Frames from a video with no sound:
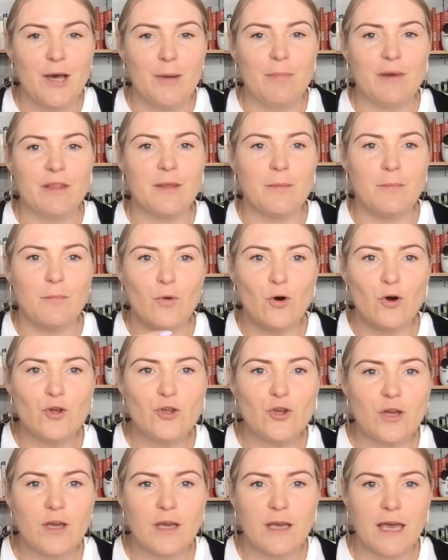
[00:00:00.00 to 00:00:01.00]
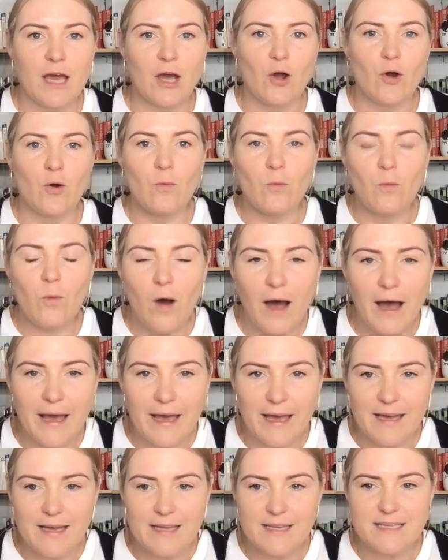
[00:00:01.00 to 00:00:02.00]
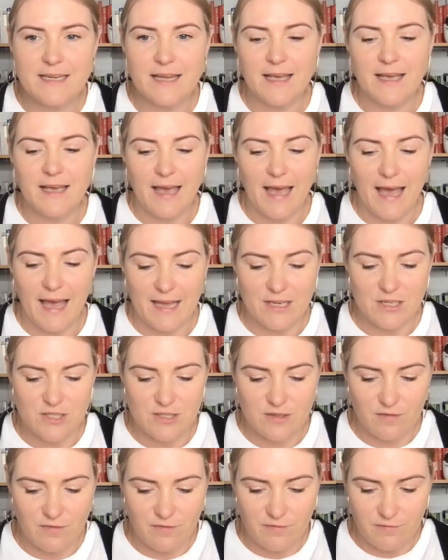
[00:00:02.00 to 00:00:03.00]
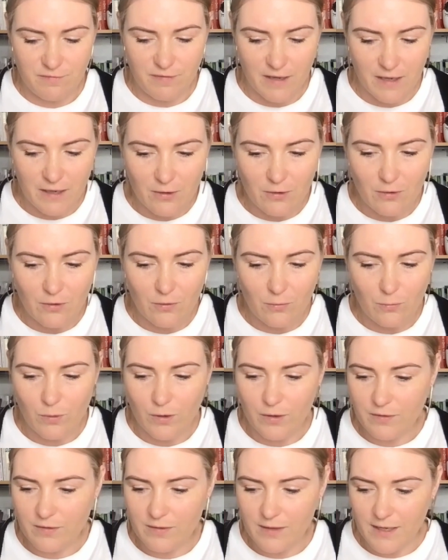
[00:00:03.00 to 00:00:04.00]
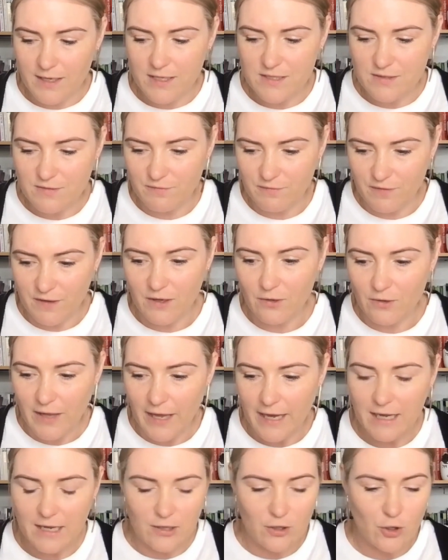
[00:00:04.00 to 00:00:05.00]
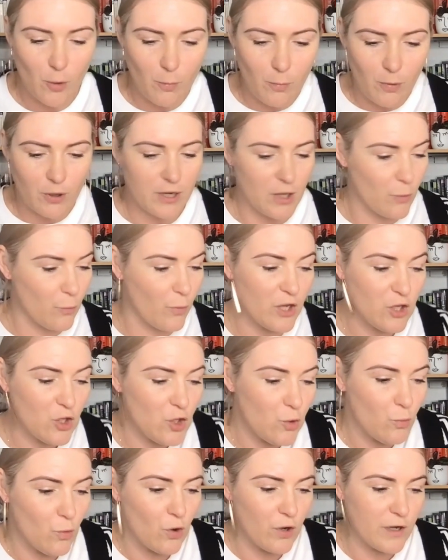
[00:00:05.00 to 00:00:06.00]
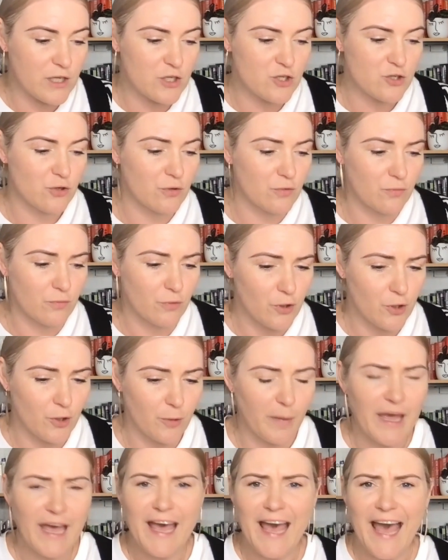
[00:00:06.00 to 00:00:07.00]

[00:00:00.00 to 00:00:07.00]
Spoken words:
But the more you can get quiet and feel what things feel like in your body when you walk into a room,